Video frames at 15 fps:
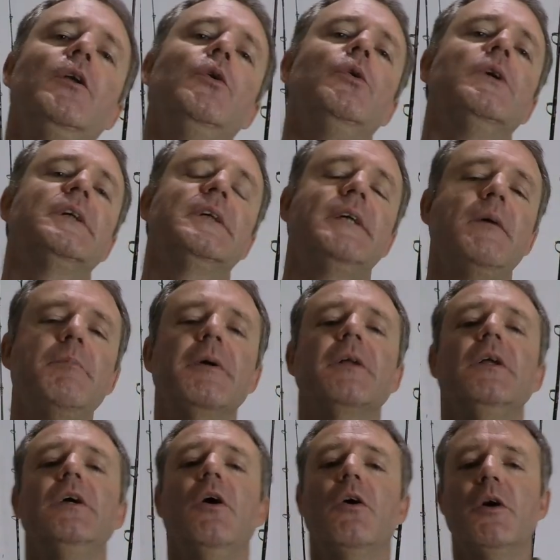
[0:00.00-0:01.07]
lures
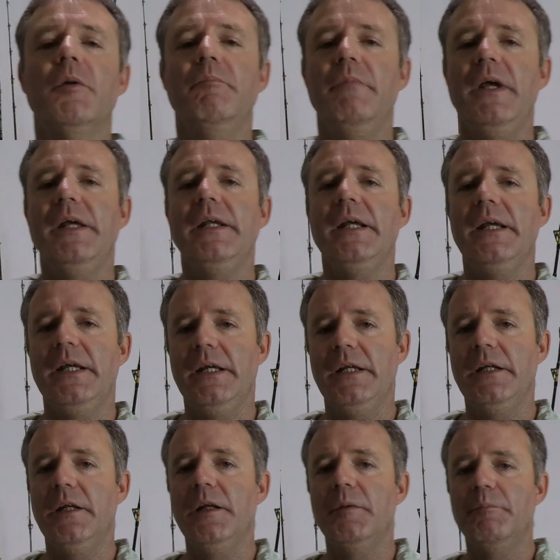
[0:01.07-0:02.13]
typically aren't made
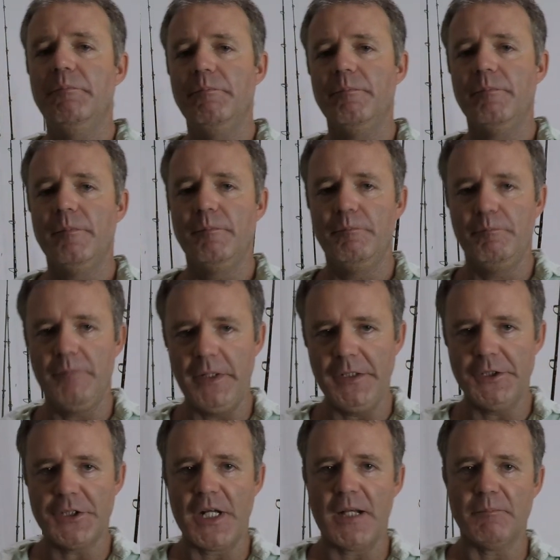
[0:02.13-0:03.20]
in
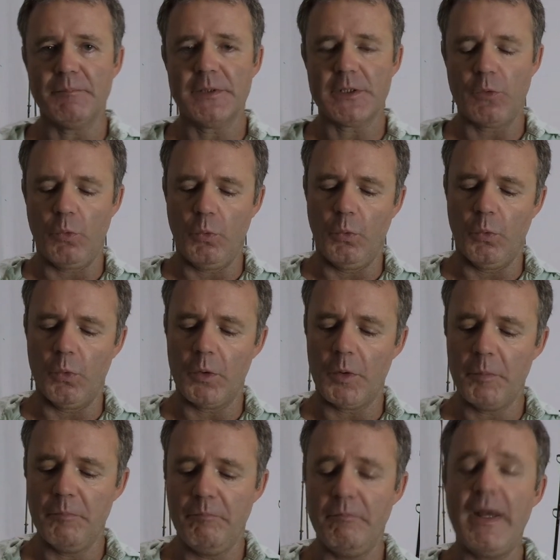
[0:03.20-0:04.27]
bait shops
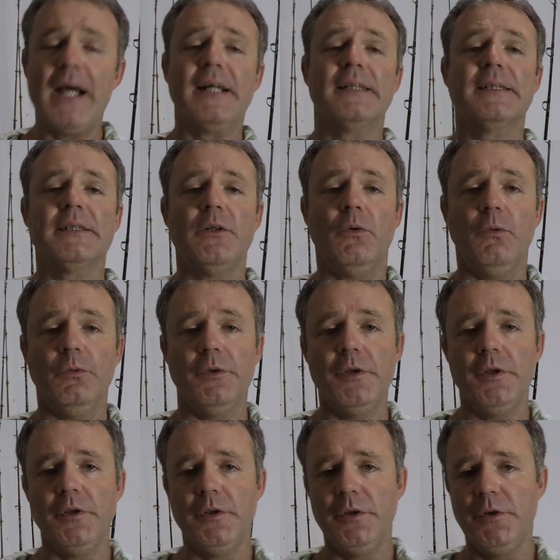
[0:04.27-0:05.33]
or mass sold.
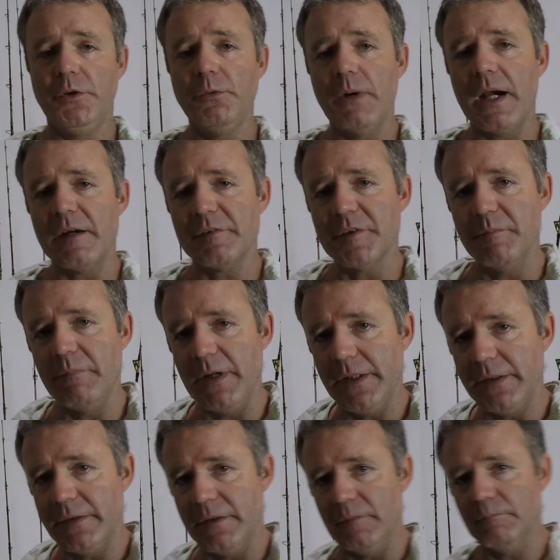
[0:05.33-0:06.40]
You have to
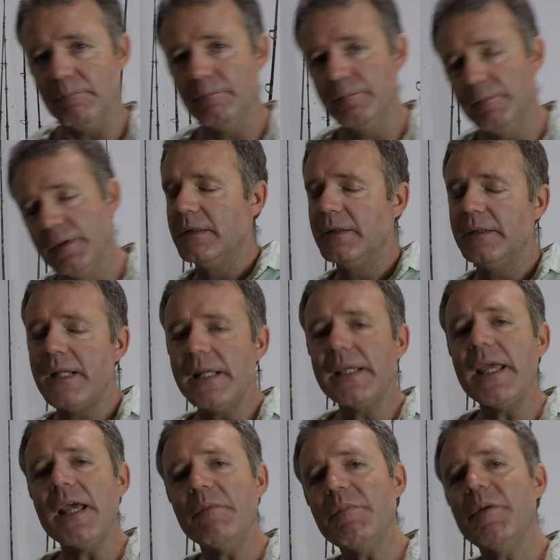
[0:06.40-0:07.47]
make them. They
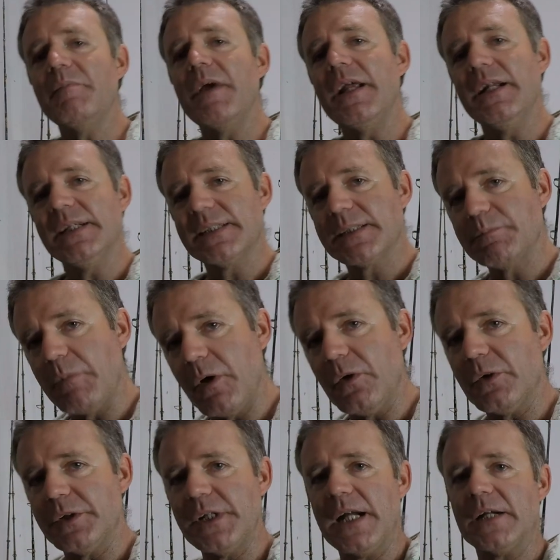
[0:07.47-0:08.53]
can be made in
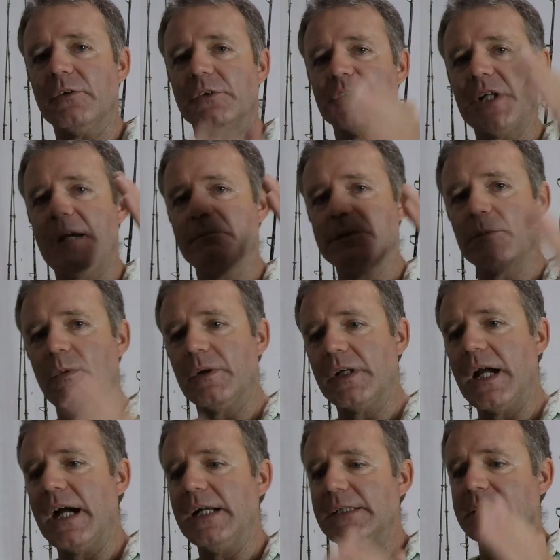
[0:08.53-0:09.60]
smaller tackle shops where
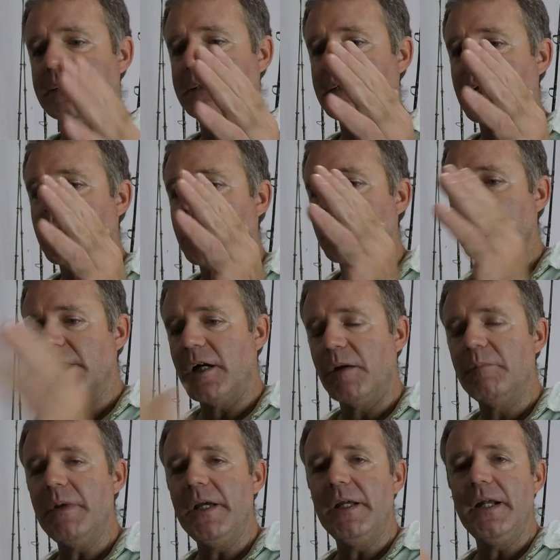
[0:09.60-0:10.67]
guys
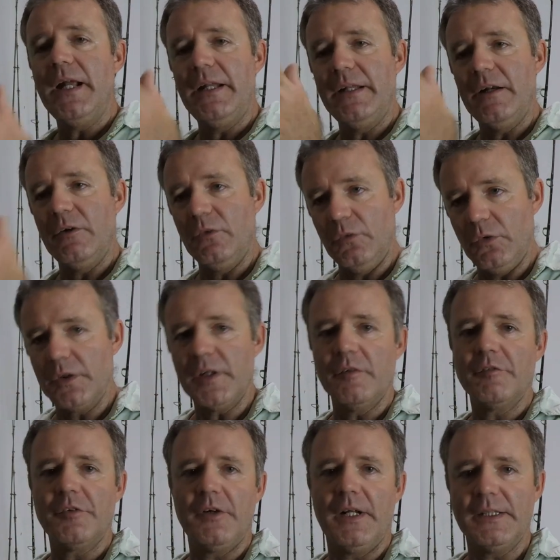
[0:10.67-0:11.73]
come in and they're looking
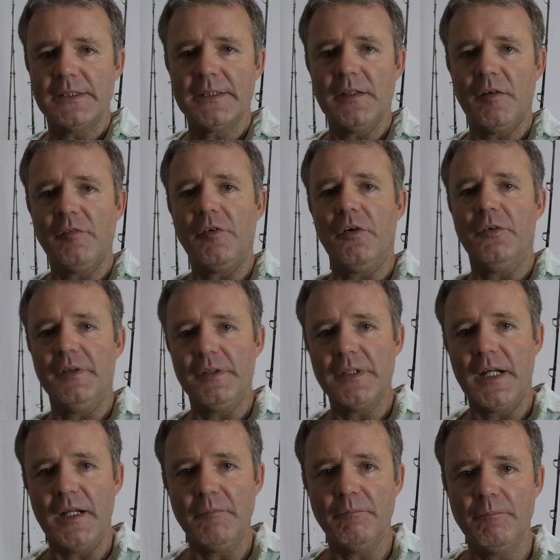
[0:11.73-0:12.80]
for that stuff all the
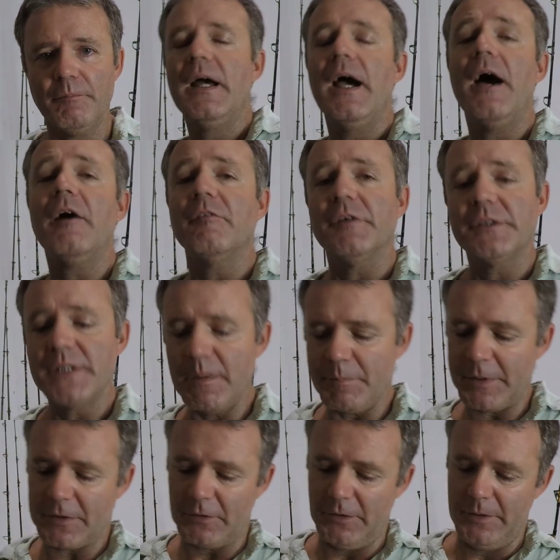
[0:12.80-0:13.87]
time. However,
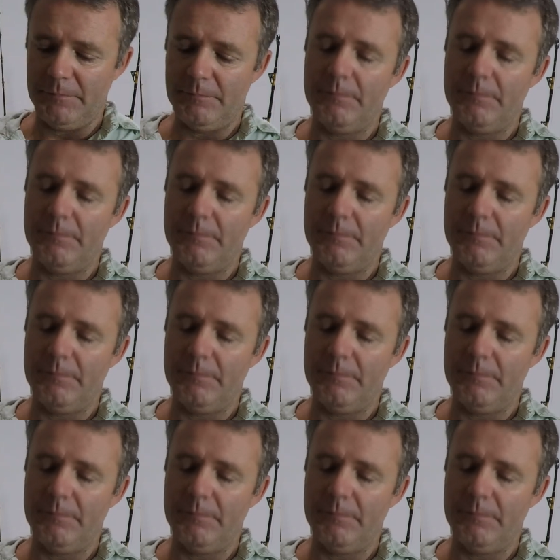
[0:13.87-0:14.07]
typically,